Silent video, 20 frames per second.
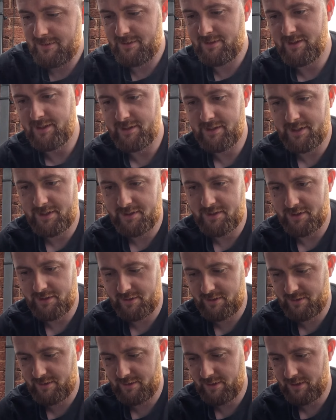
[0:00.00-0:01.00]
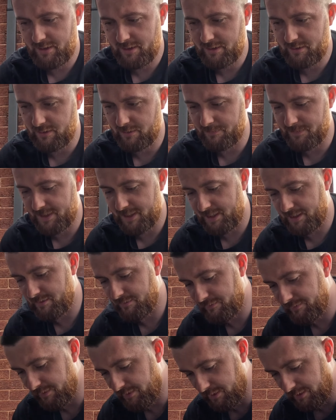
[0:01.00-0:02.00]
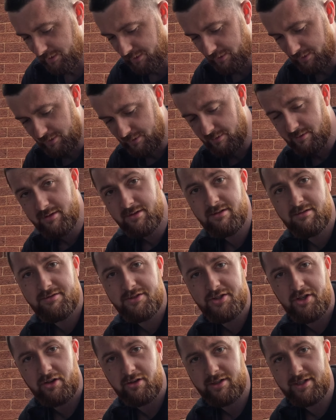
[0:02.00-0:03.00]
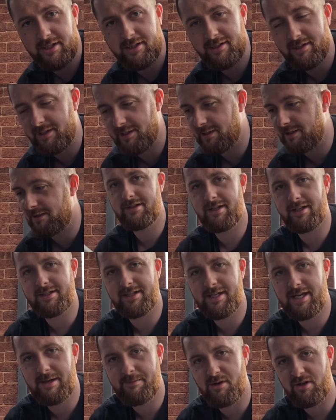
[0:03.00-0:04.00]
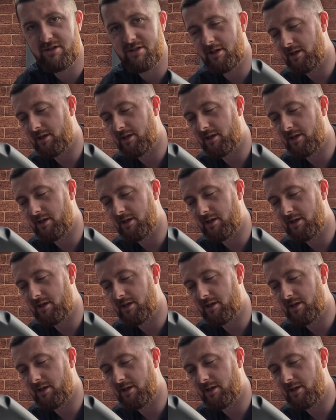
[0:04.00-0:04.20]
And then this just comes out of the duct in here. That's the air box